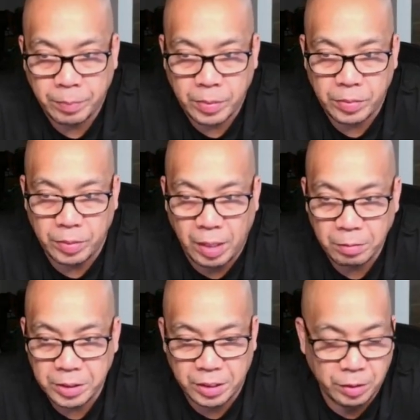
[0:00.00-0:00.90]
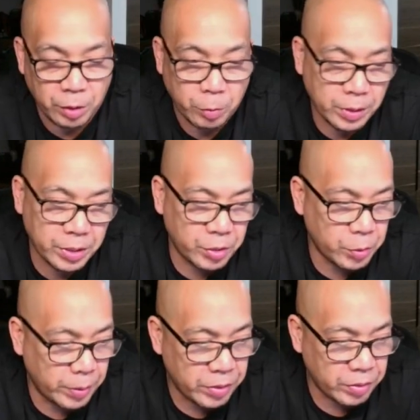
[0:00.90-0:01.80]
So I was in a no-win
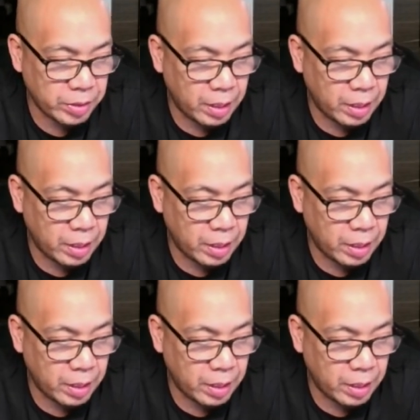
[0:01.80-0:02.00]
situation.